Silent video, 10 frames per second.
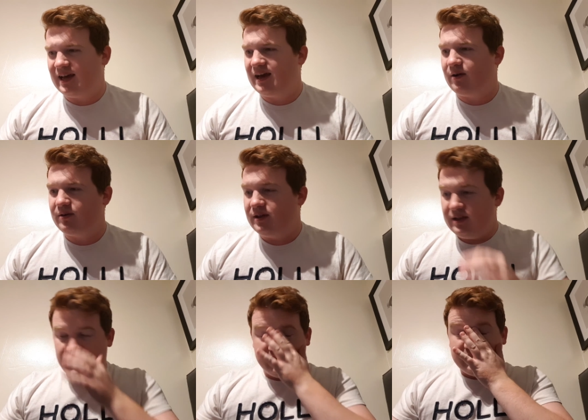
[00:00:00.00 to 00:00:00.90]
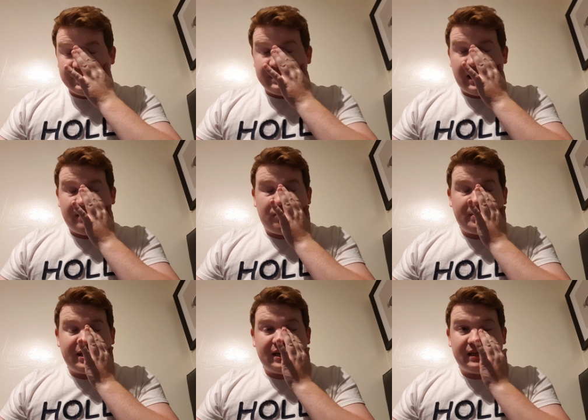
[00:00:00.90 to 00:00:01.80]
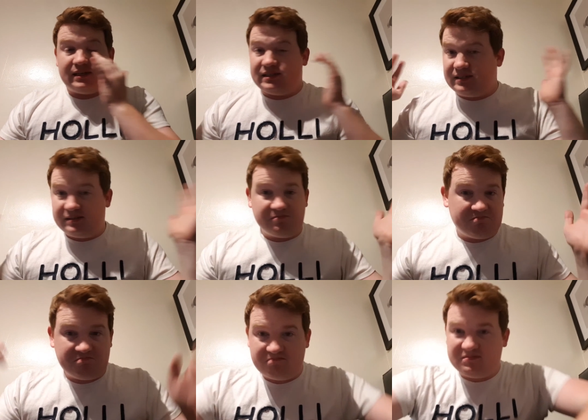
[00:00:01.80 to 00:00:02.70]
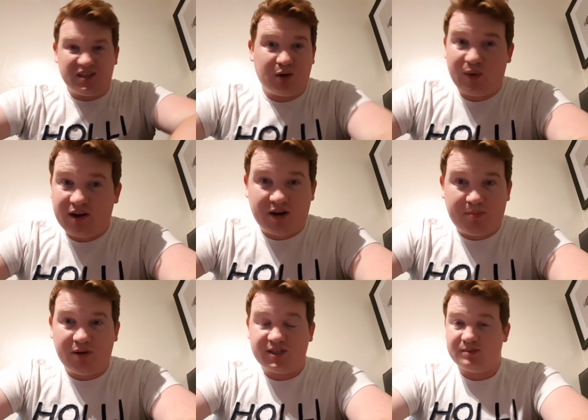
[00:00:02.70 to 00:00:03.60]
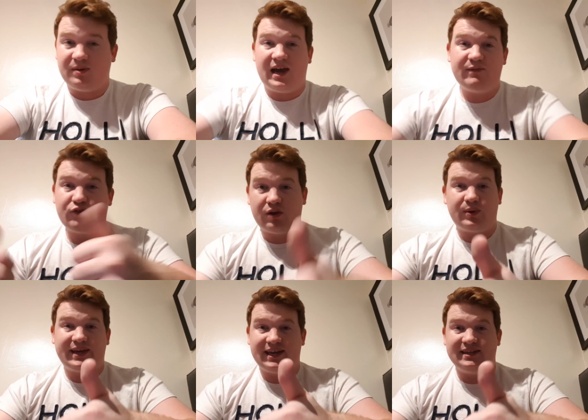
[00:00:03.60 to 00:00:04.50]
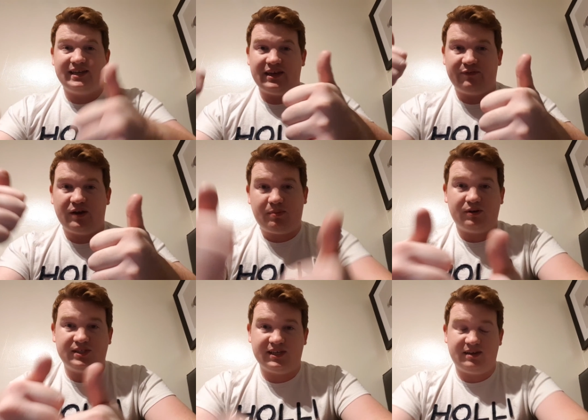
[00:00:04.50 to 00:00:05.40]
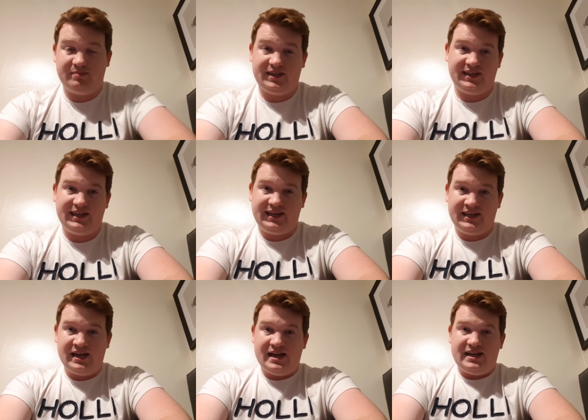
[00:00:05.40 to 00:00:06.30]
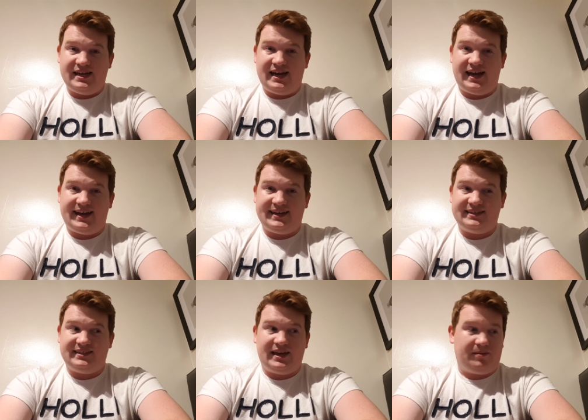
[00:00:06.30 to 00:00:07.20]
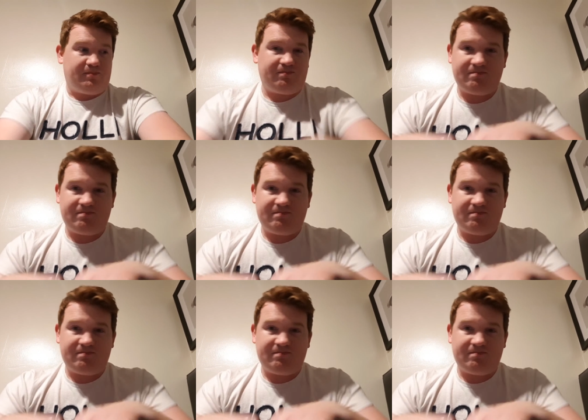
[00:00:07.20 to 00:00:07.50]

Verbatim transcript: Uh, I'm probably gonna, I don't know when I'm gonna post this, but have a great weekend if I post it immediately. And yeah,